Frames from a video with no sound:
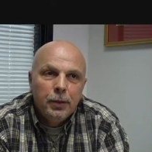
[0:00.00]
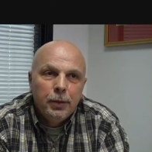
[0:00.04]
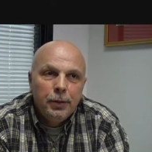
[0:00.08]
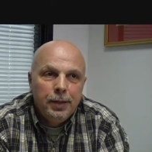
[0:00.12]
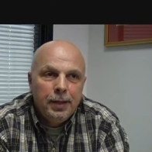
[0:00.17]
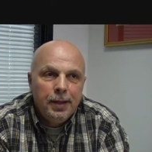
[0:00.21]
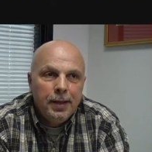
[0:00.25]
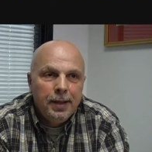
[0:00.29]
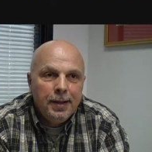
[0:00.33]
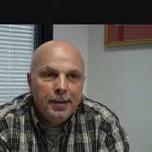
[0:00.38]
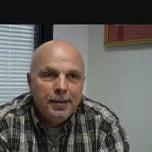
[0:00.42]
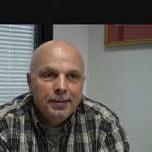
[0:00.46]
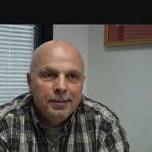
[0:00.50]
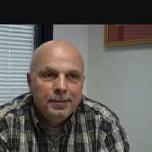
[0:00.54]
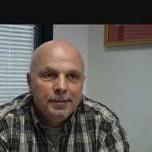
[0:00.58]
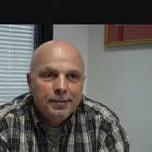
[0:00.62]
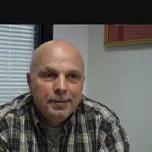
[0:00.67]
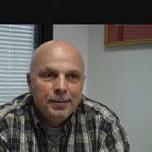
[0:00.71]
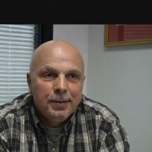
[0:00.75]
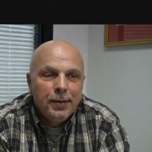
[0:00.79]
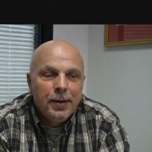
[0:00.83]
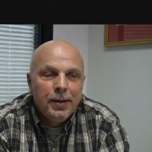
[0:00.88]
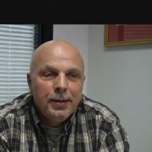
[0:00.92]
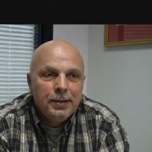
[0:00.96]
Okay.
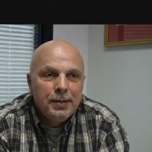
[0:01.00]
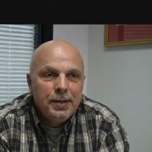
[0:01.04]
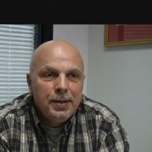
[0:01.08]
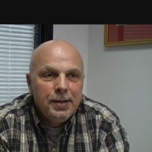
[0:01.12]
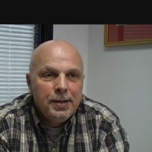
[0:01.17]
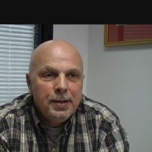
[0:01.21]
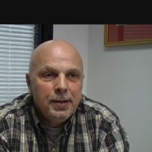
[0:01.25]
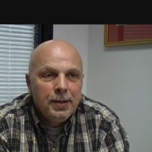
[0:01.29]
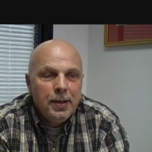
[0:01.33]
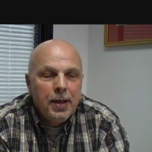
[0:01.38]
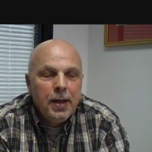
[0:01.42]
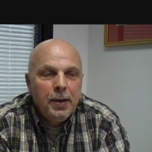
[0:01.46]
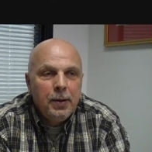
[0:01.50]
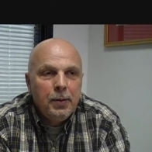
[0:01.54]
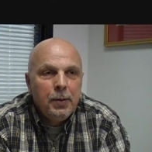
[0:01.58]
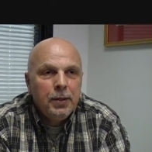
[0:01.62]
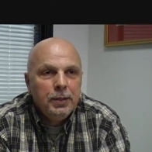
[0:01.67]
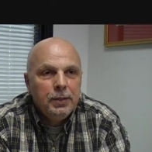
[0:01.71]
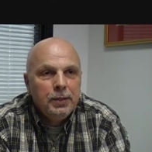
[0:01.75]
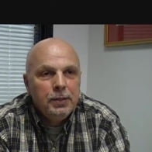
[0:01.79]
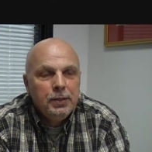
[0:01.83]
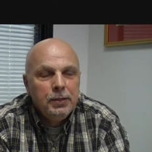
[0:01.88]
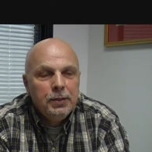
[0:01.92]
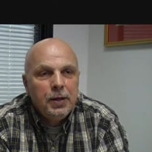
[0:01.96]
You're asking a lot of
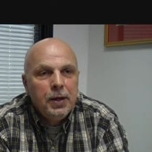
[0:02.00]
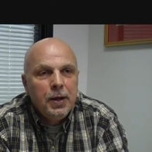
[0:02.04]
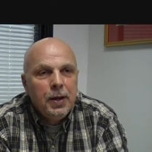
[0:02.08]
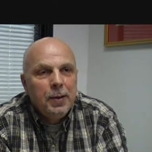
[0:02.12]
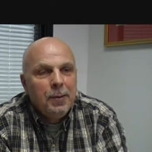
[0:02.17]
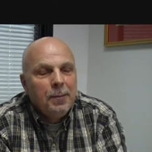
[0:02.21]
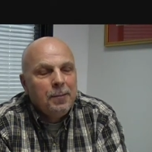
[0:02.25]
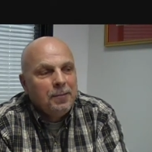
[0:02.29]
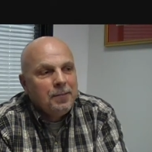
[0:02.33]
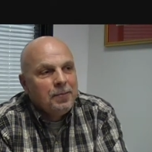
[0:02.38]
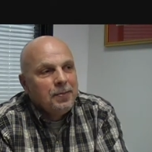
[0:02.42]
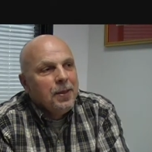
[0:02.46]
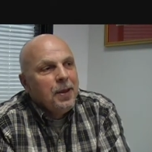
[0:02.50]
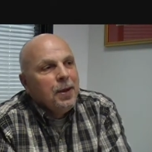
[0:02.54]
questions there.